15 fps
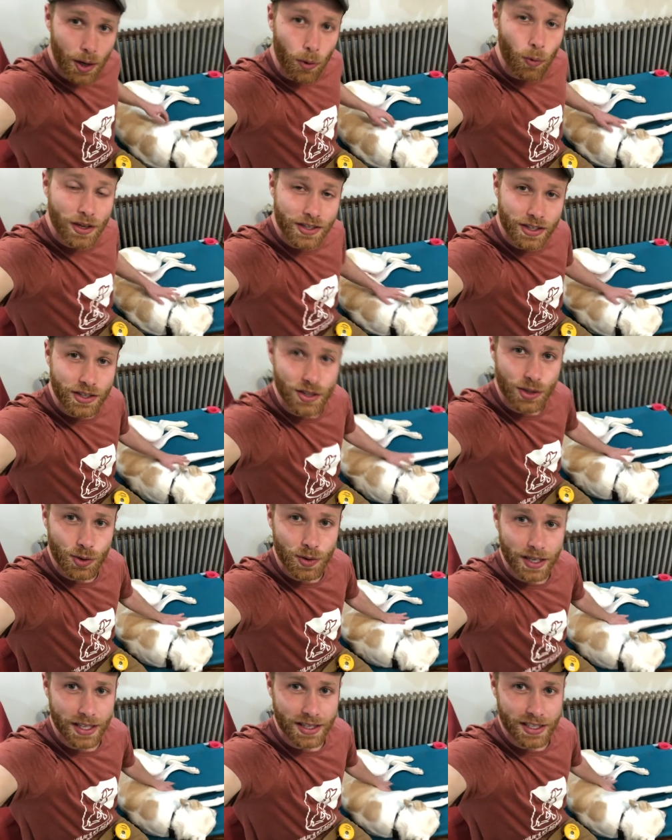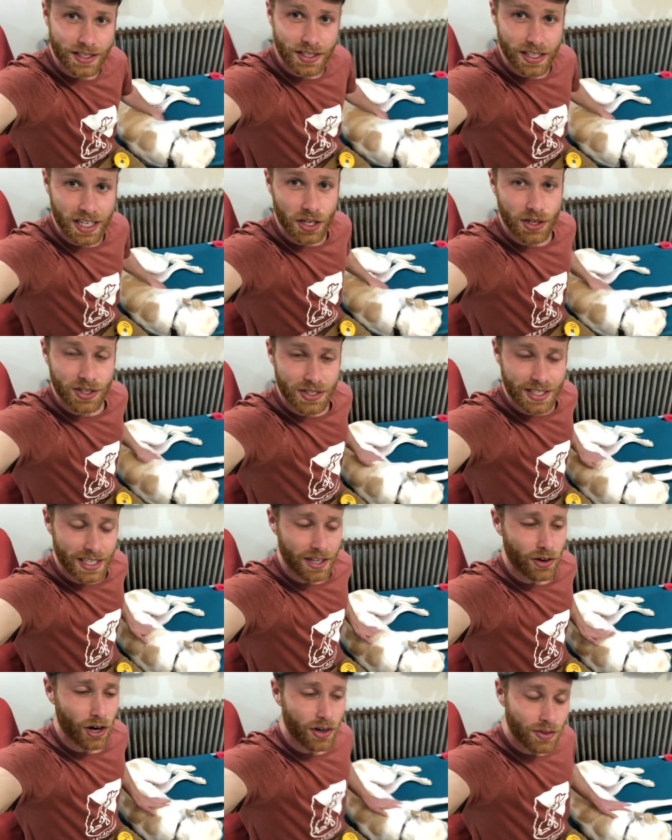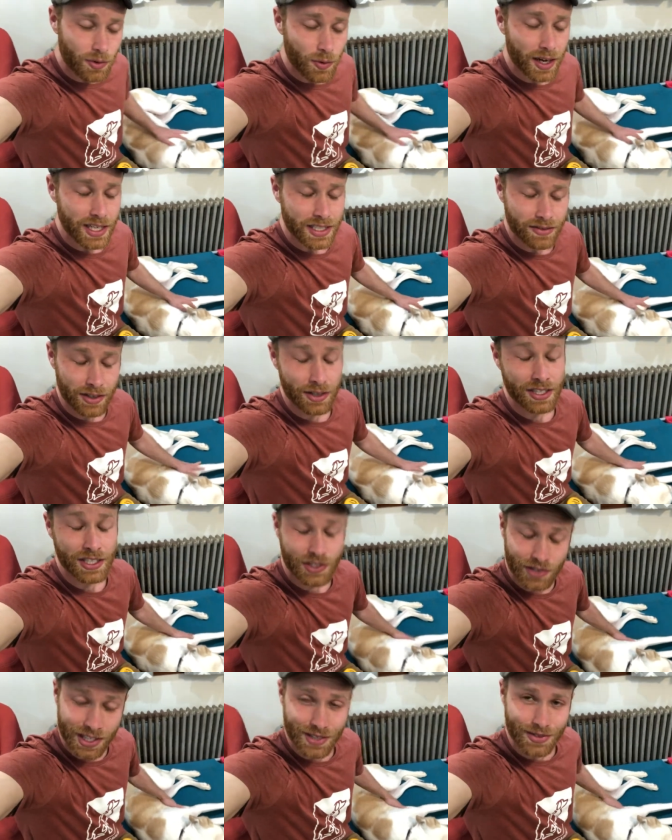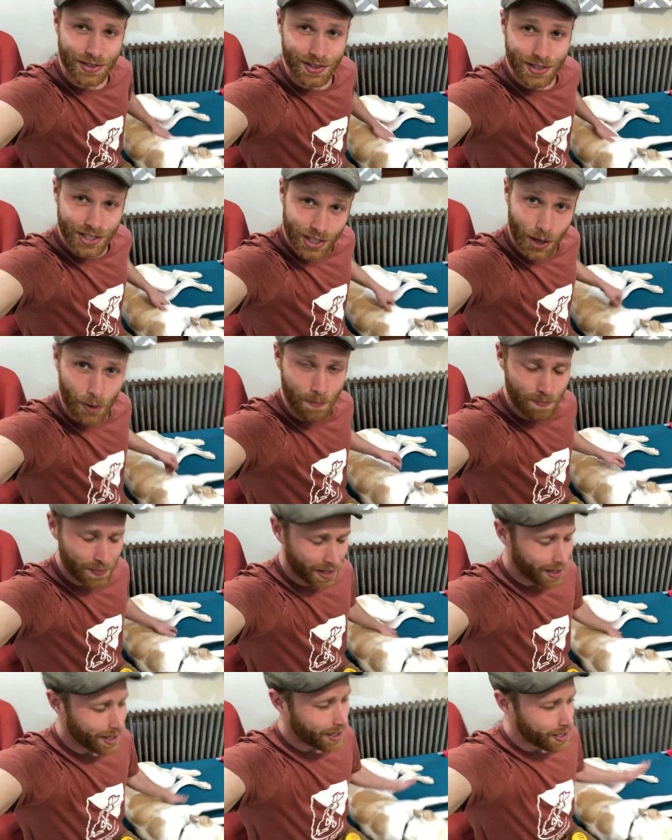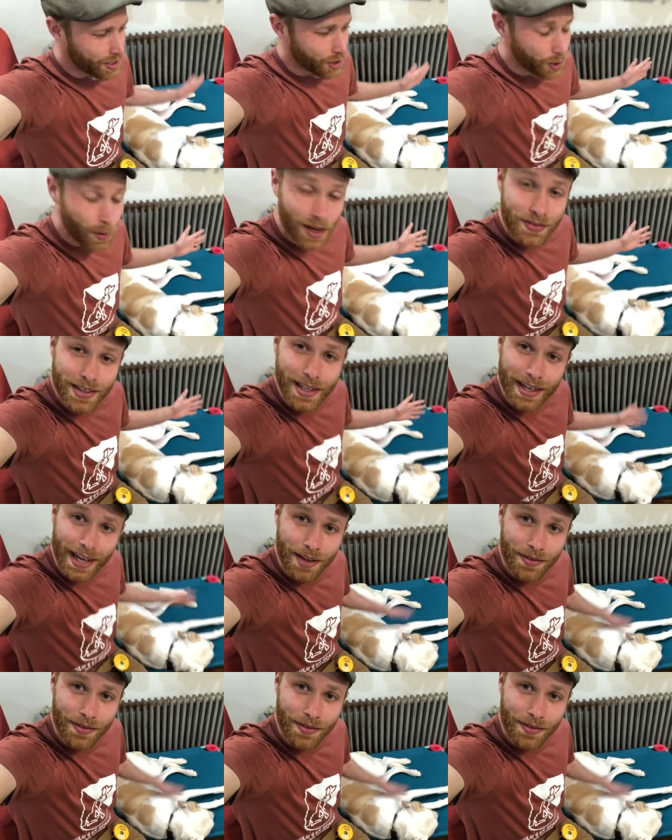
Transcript: what to do in these scenarios that are otherwise very stressful. So you have to get